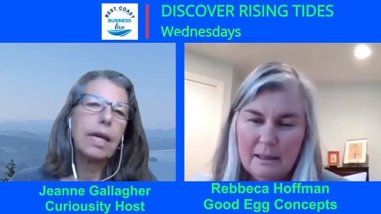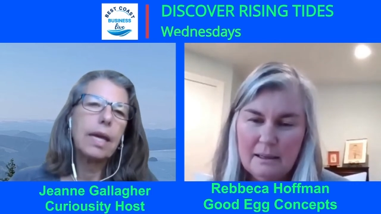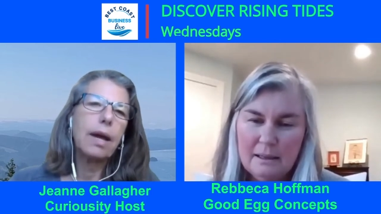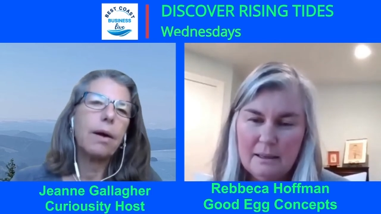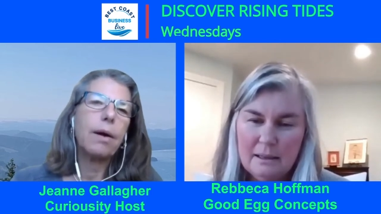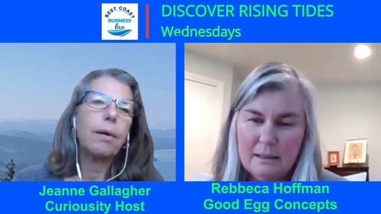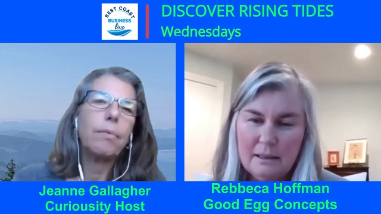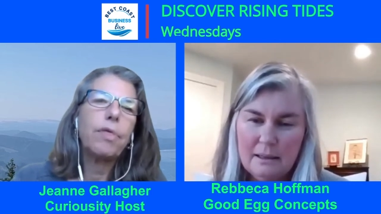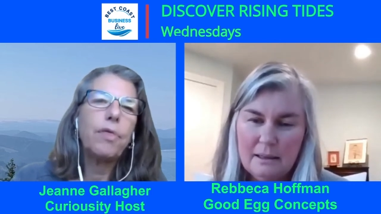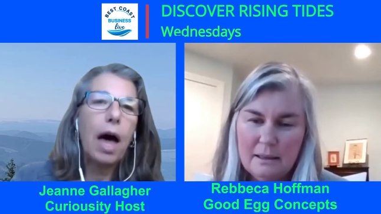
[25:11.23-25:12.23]
Speaker 1: the
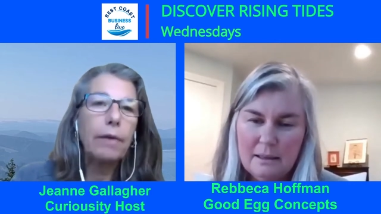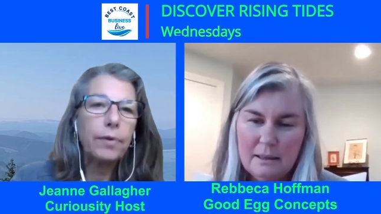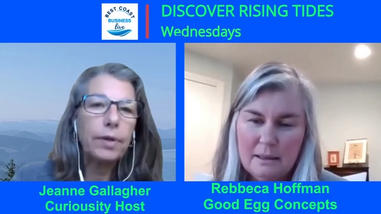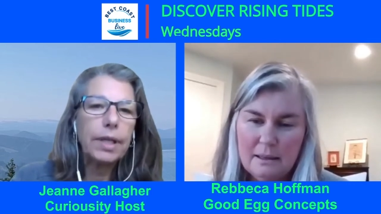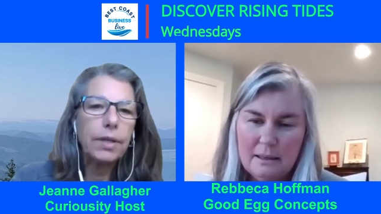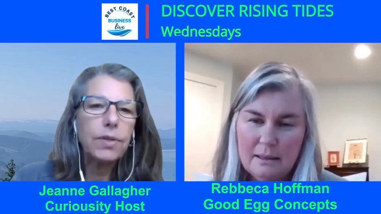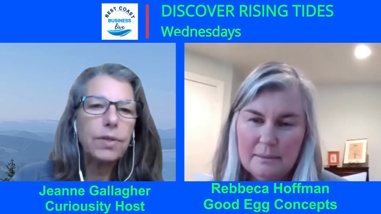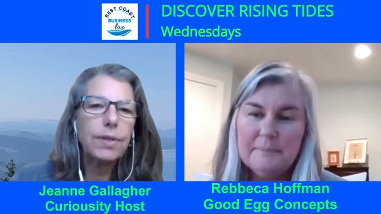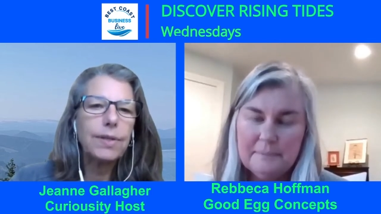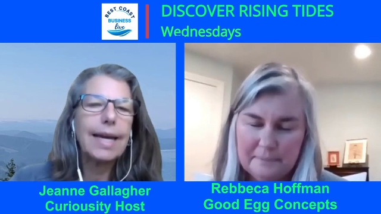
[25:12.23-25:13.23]
um,
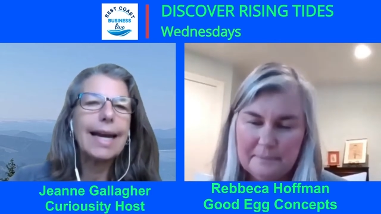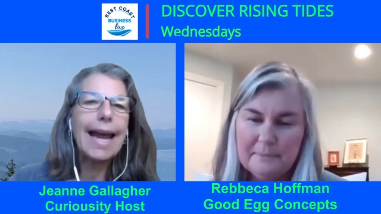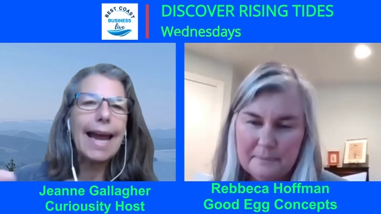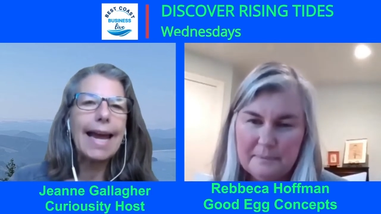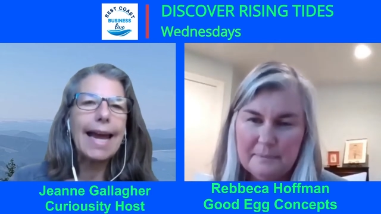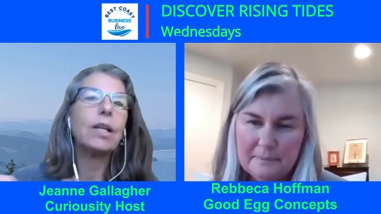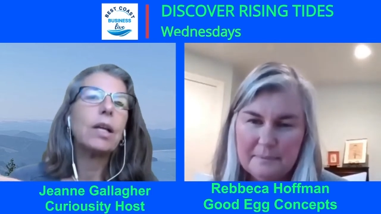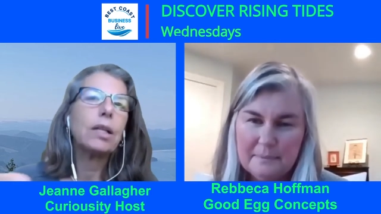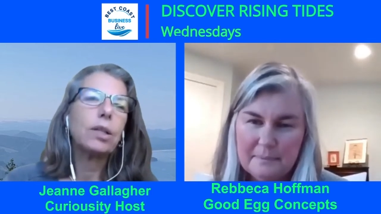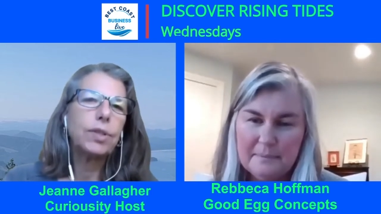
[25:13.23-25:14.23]
thoughtfulness to say,
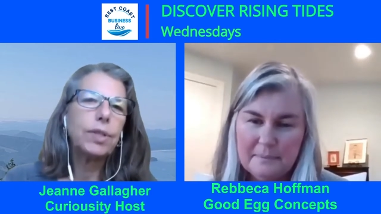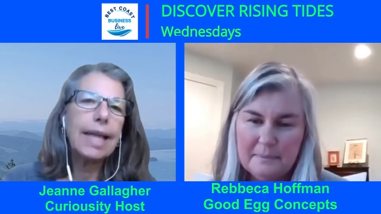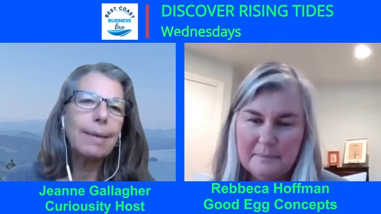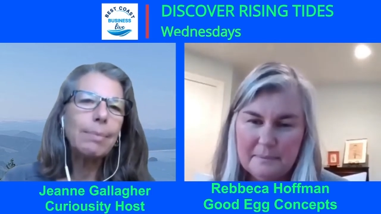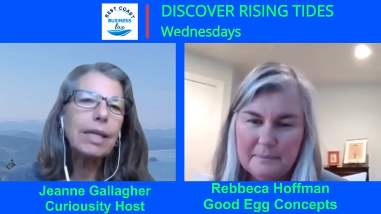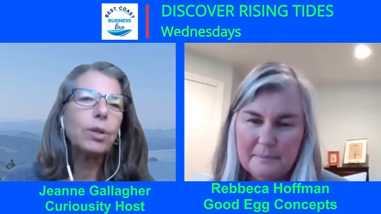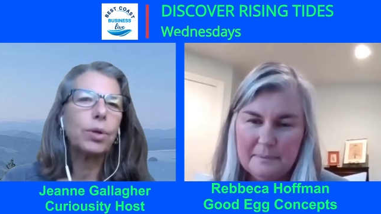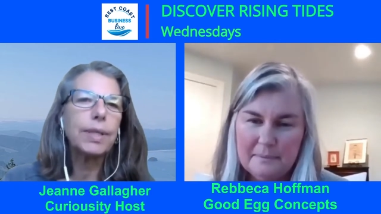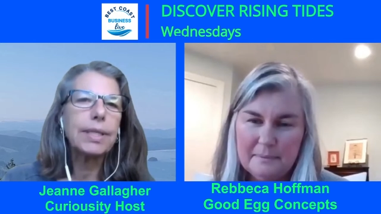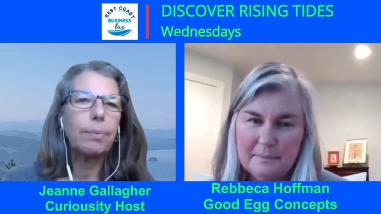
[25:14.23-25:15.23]
hey, let
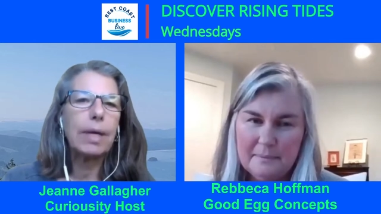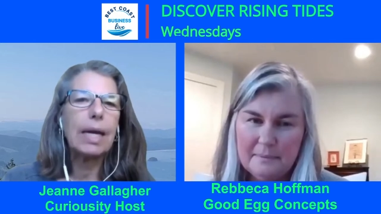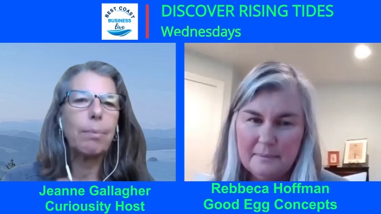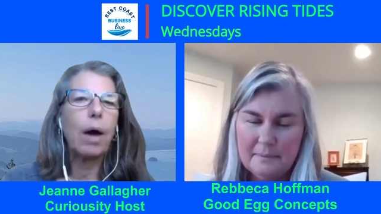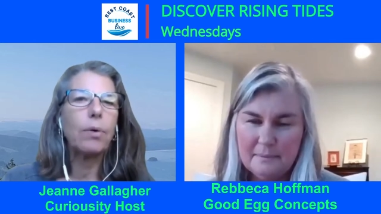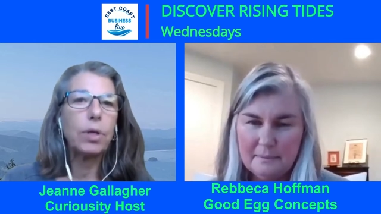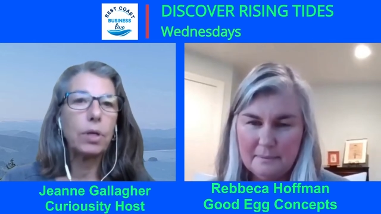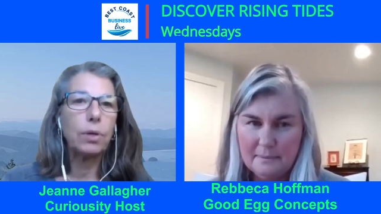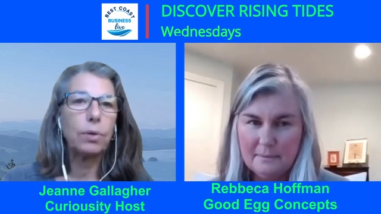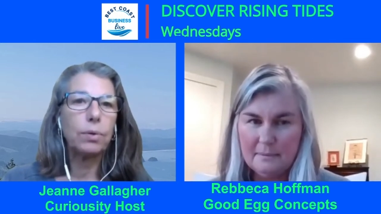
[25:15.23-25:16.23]
me learn something
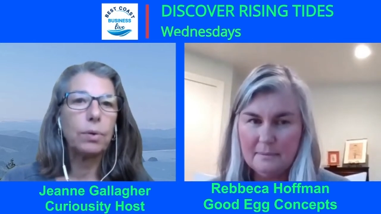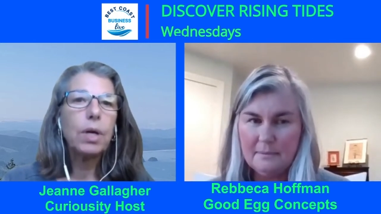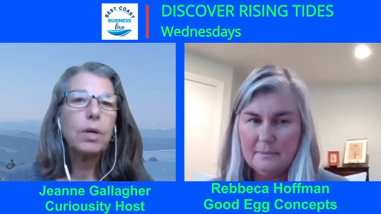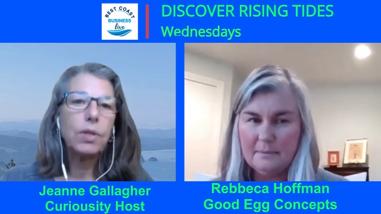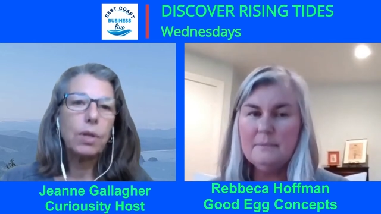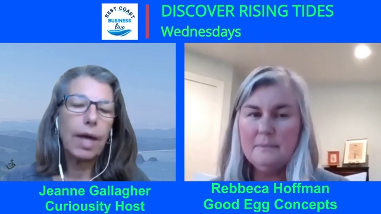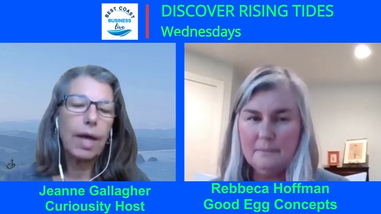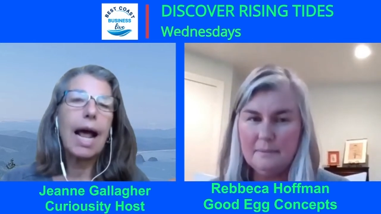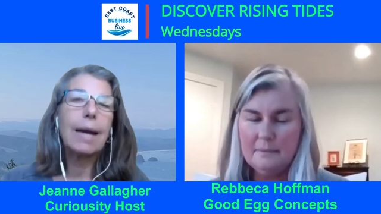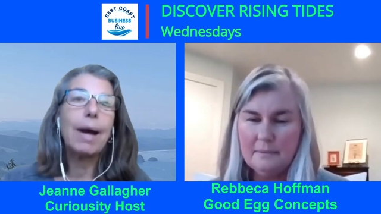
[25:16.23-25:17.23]
about you
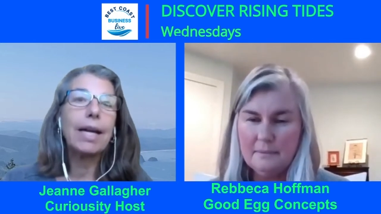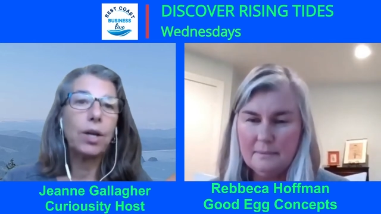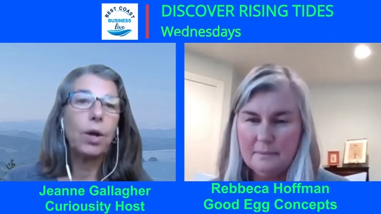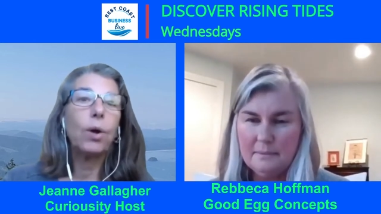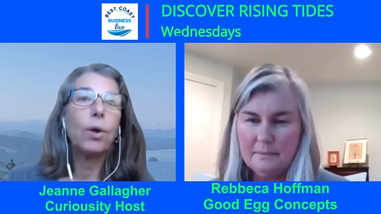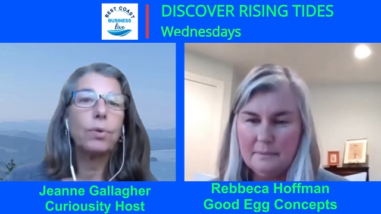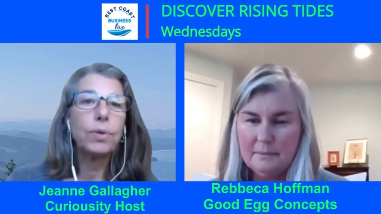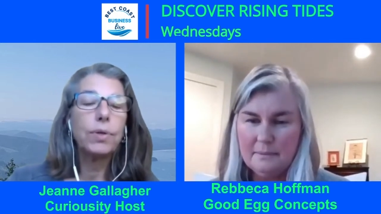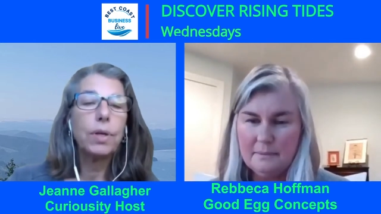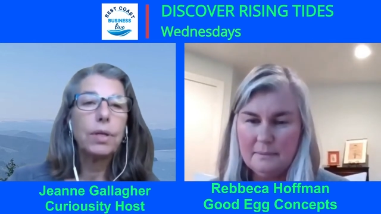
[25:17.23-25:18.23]
so that mm-hmm. I might
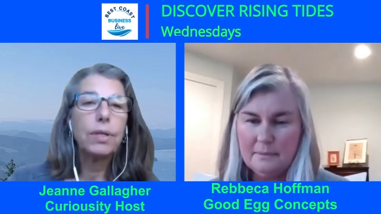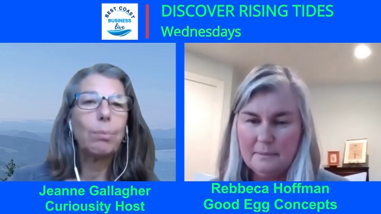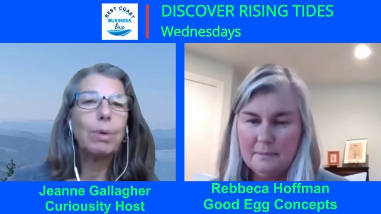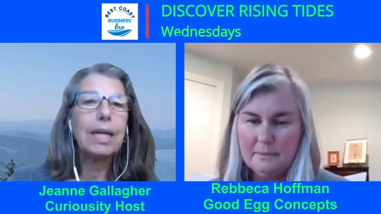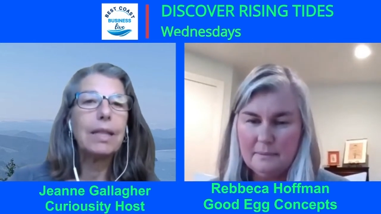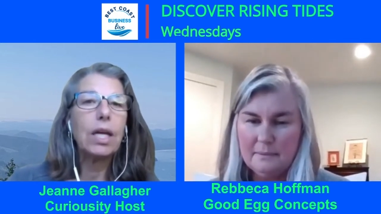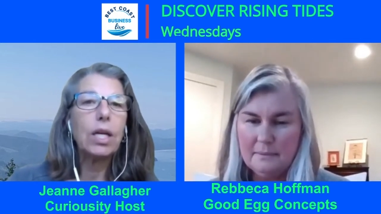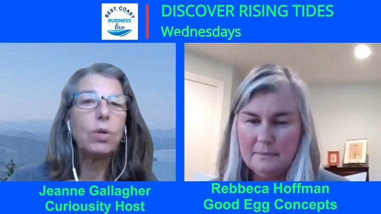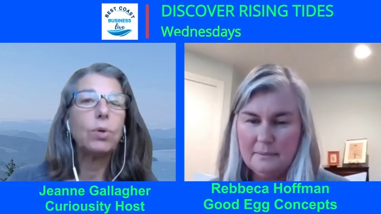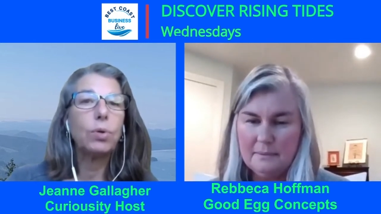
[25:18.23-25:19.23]
know
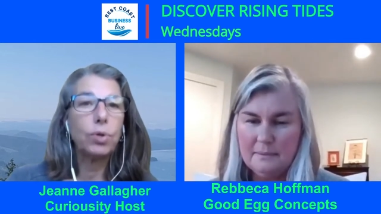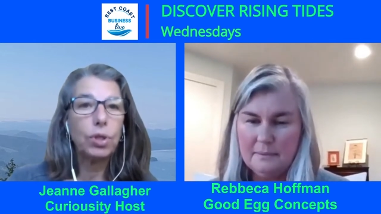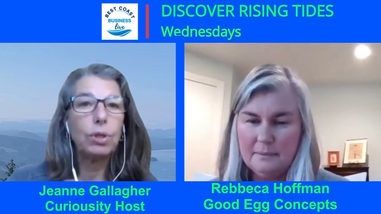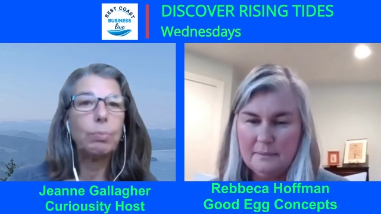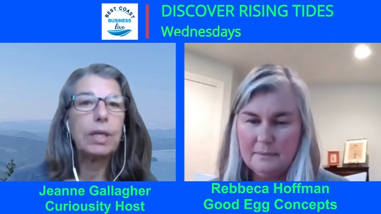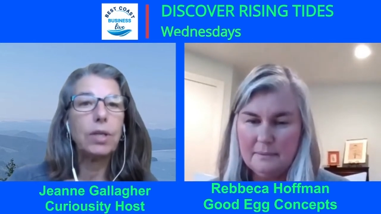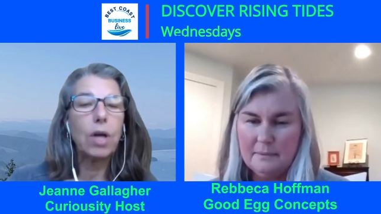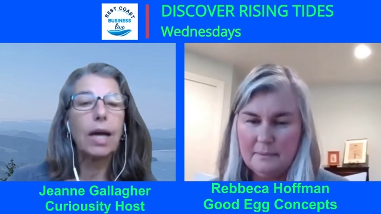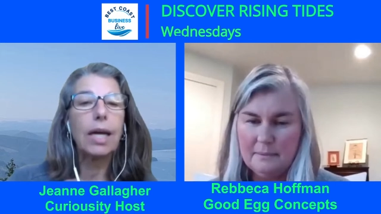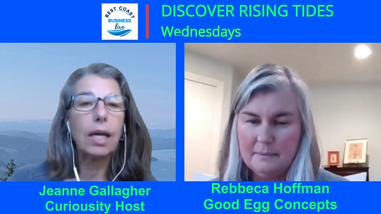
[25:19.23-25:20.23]
somebody that you should
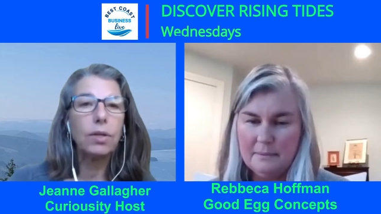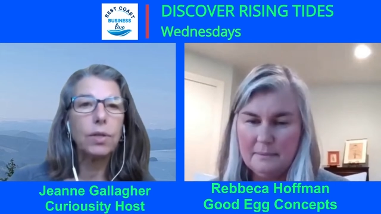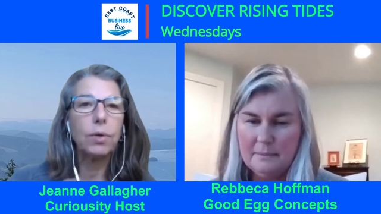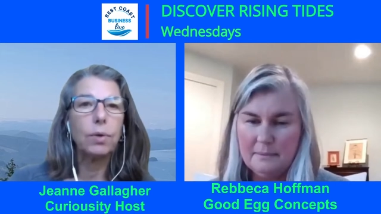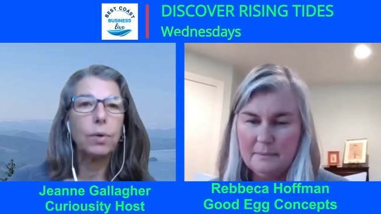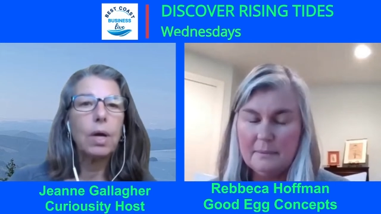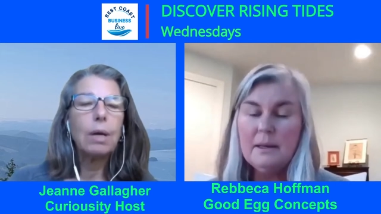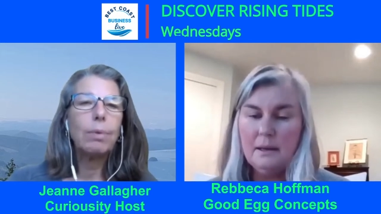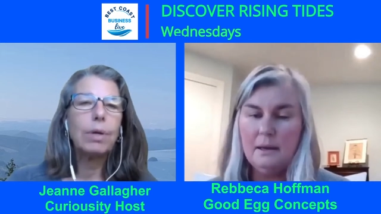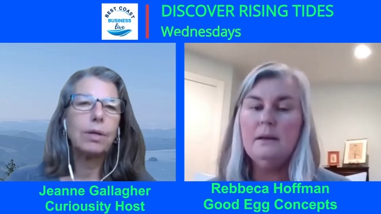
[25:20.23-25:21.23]
be talking
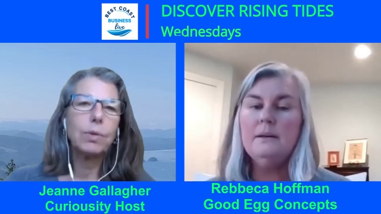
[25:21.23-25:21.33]
to